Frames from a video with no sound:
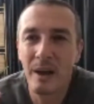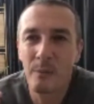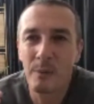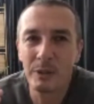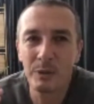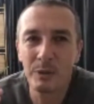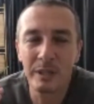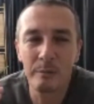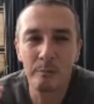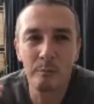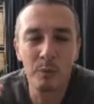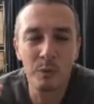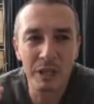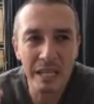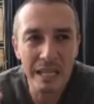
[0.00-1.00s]

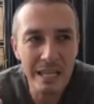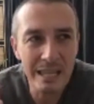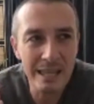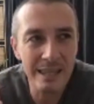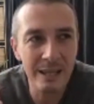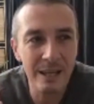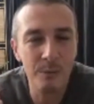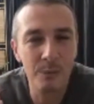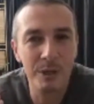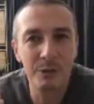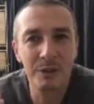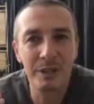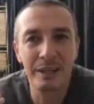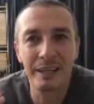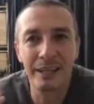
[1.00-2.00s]
breathe and when you
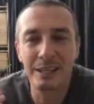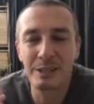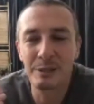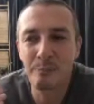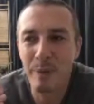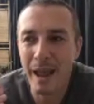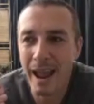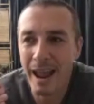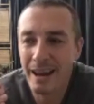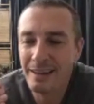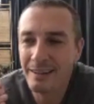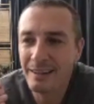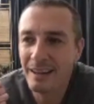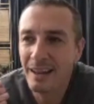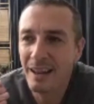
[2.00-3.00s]
can expand